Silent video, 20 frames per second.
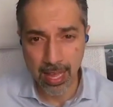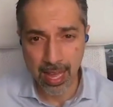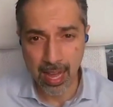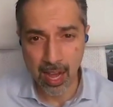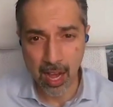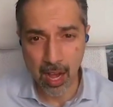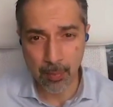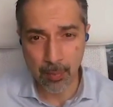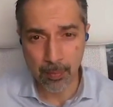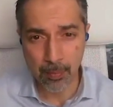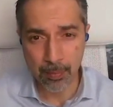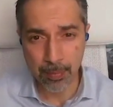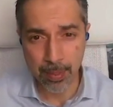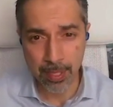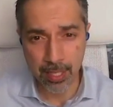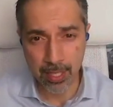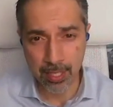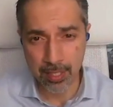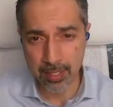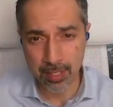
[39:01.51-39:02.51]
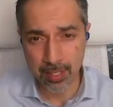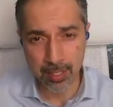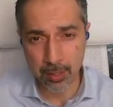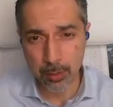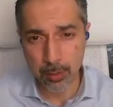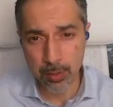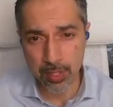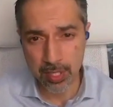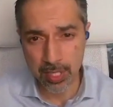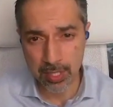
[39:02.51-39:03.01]
Because the
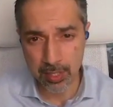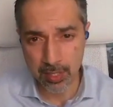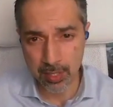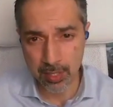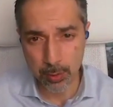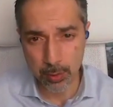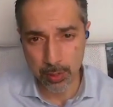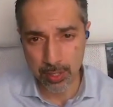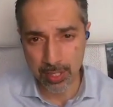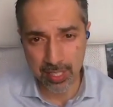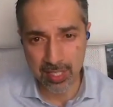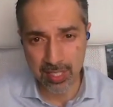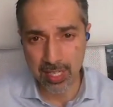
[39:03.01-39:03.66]
two-state solution